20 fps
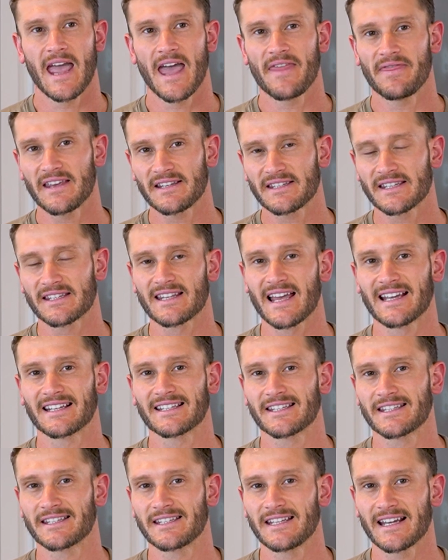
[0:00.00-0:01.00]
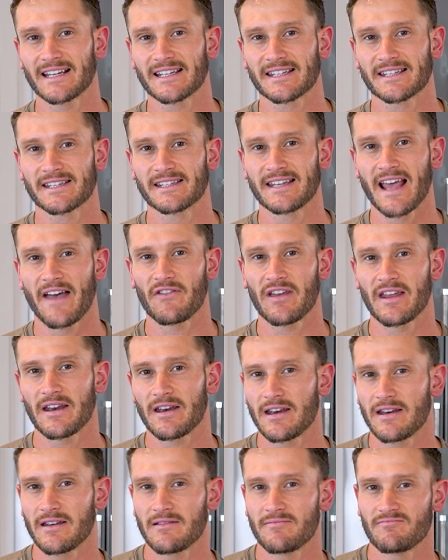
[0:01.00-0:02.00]
And this is like six,
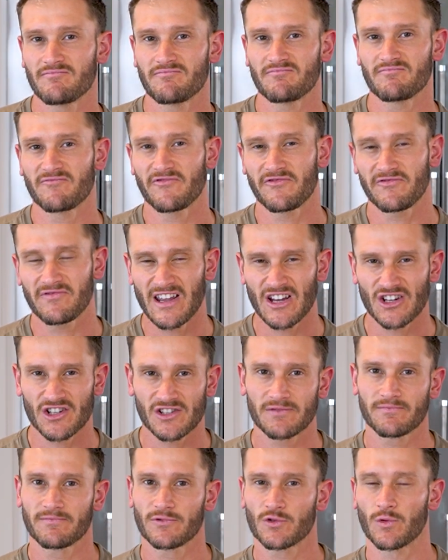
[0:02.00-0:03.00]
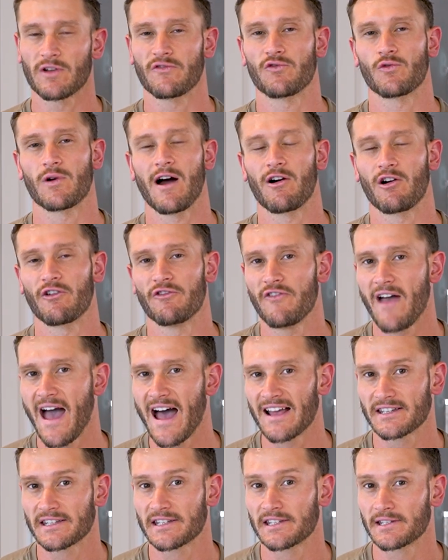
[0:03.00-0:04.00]
seven-ish twenty-four hour
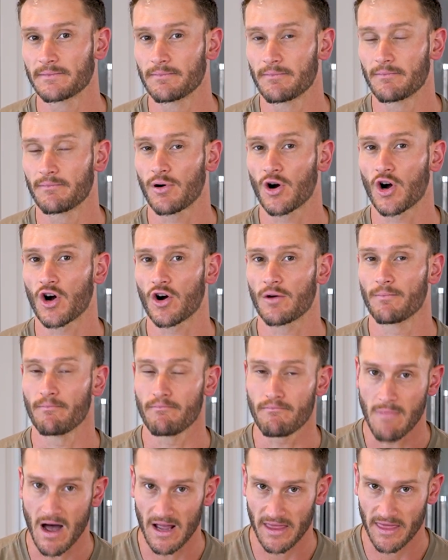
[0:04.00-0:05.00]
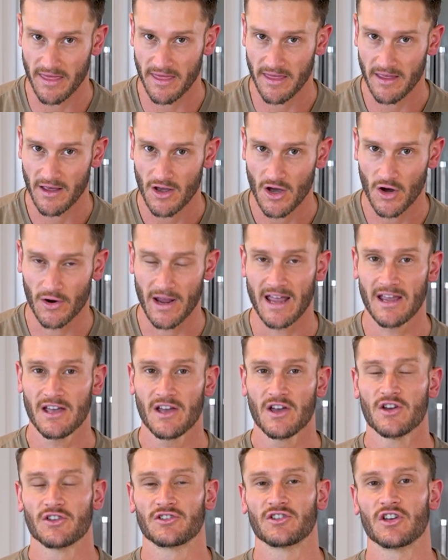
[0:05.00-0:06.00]
fasts per month.
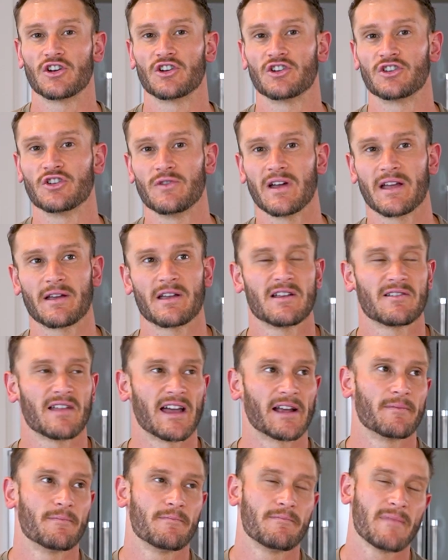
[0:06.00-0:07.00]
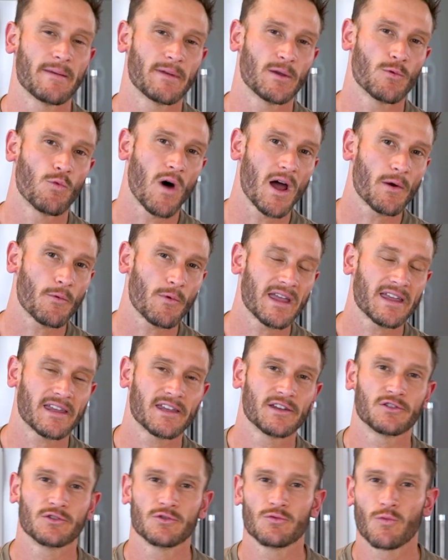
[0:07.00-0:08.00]
Okay, so you're doing like maybe one
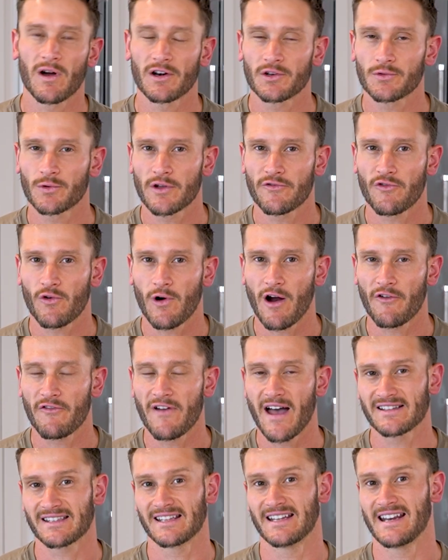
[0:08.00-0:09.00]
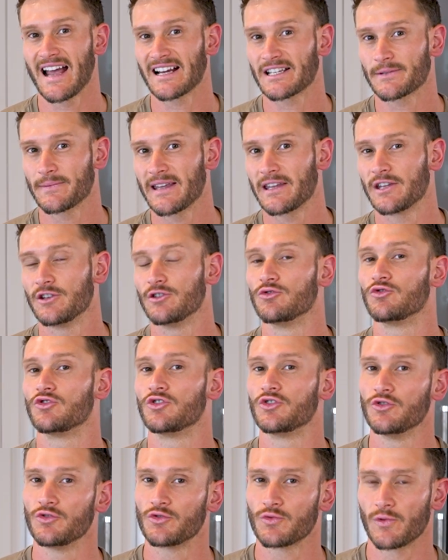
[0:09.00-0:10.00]
week you do one twenty-four hour fast and the next week you do
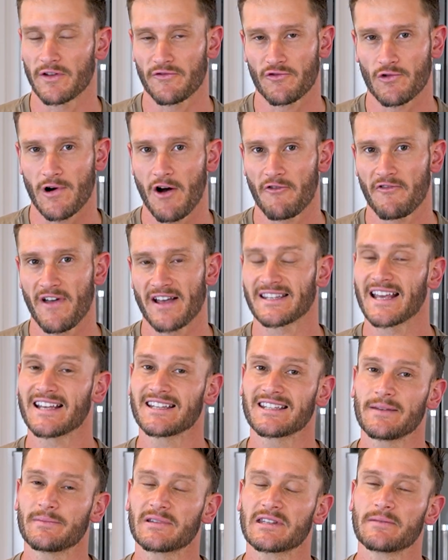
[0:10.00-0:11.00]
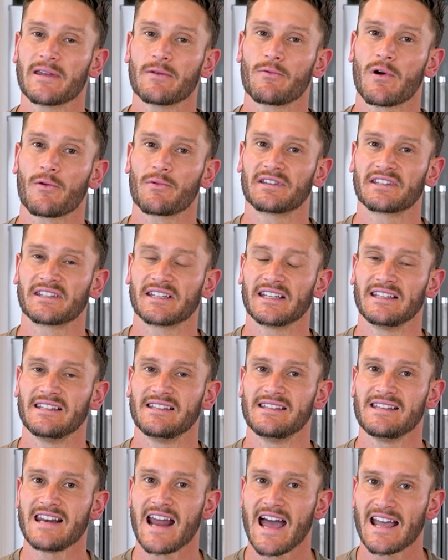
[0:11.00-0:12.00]
two twenty-four hour fasts. That seems to be where we see
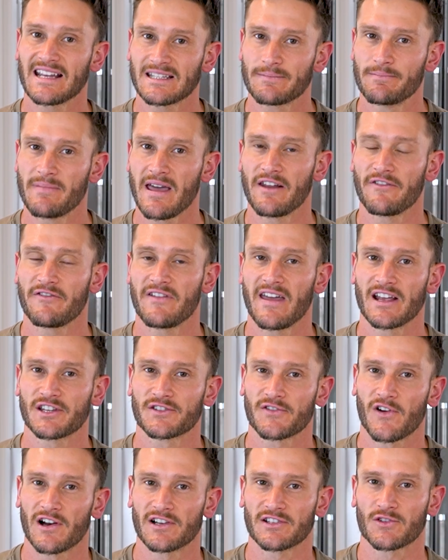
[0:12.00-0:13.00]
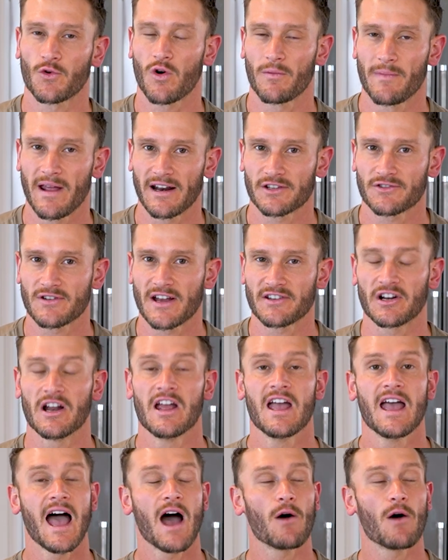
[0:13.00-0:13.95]
nice benefit as far as the hormetic stressor.